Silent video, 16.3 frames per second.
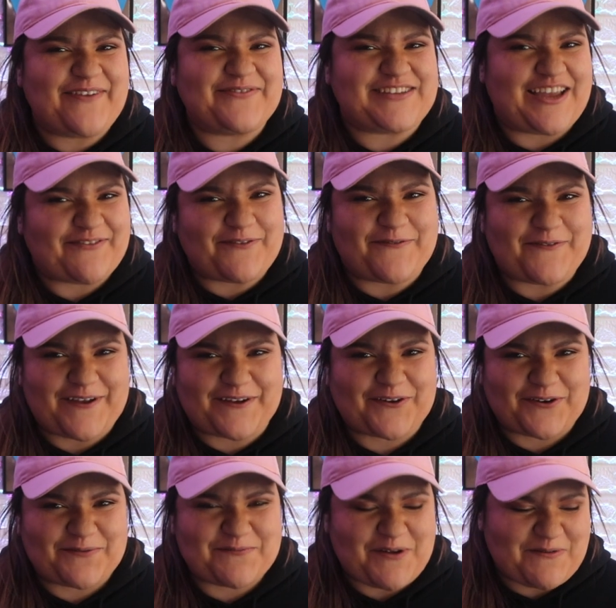have a
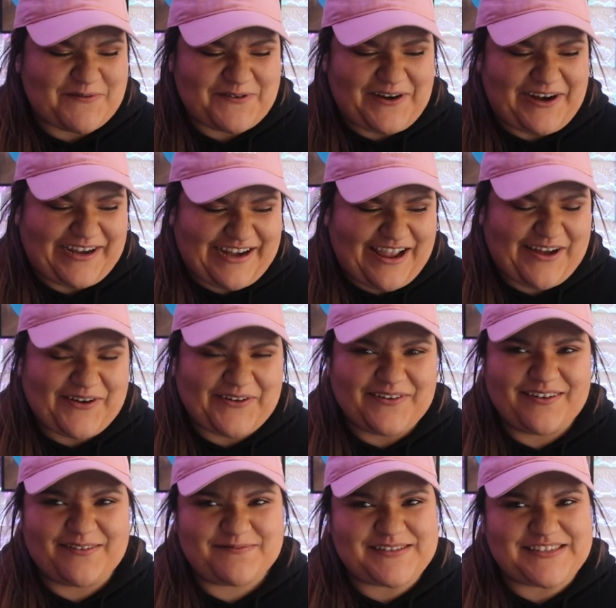fangirl moment right
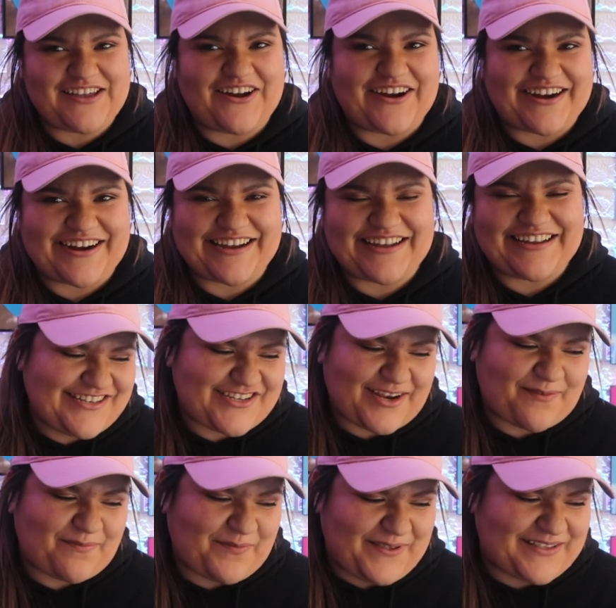now. I'm sorry.
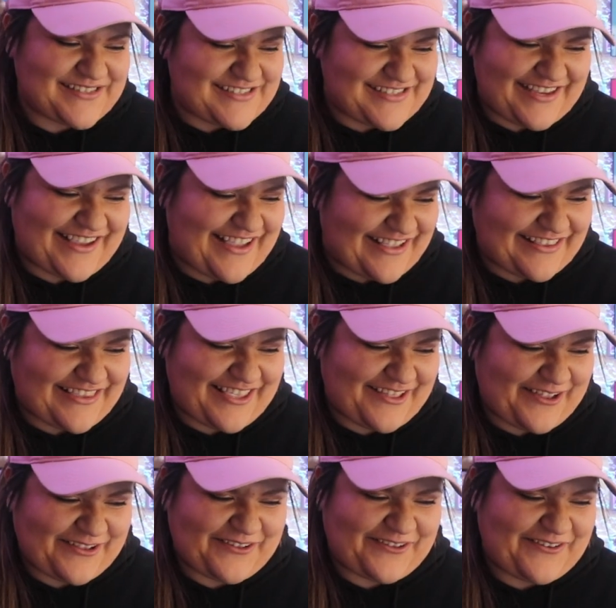JP's singing
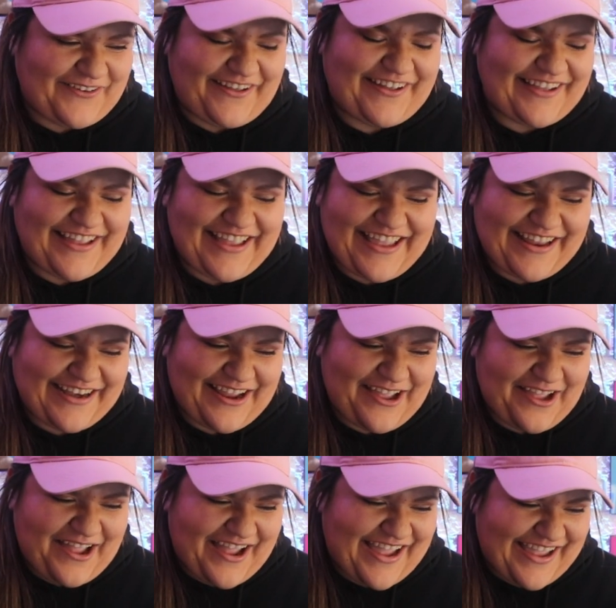Tilaluha
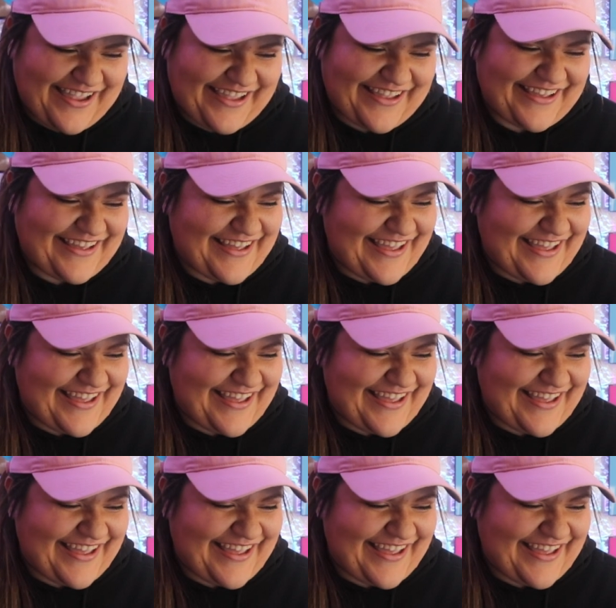and I,